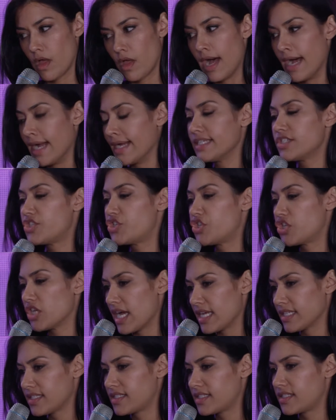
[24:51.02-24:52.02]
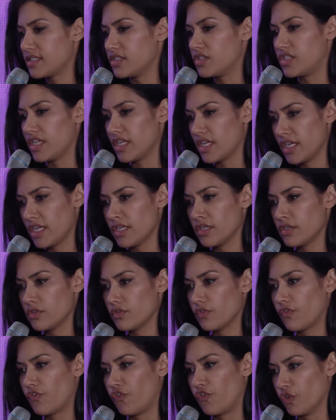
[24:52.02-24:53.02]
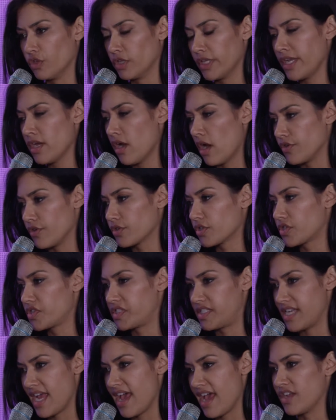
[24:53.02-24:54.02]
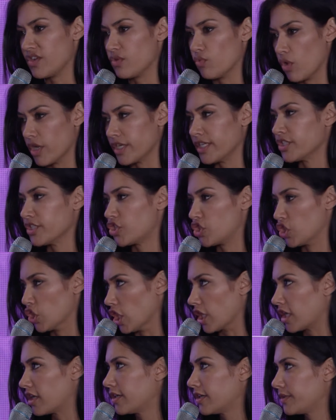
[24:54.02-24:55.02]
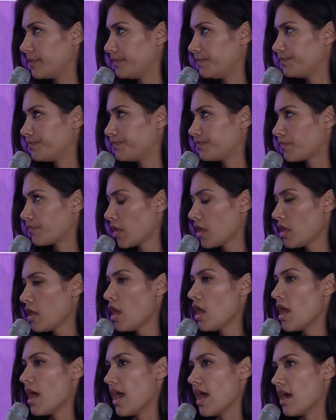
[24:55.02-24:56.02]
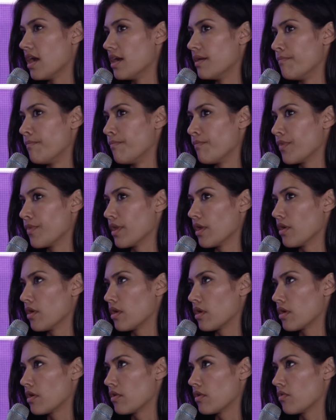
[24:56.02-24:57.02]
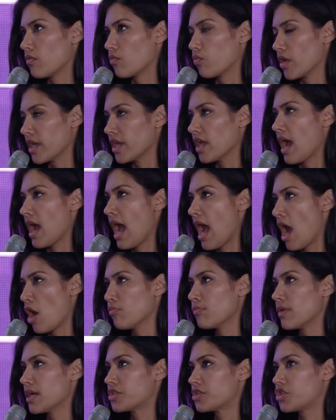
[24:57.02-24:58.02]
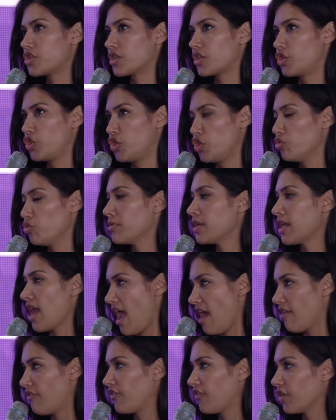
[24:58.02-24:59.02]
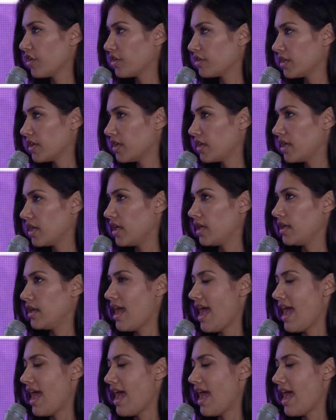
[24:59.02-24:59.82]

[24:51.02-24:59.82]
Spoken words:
I just didn't fully understand what it took. How much human effort it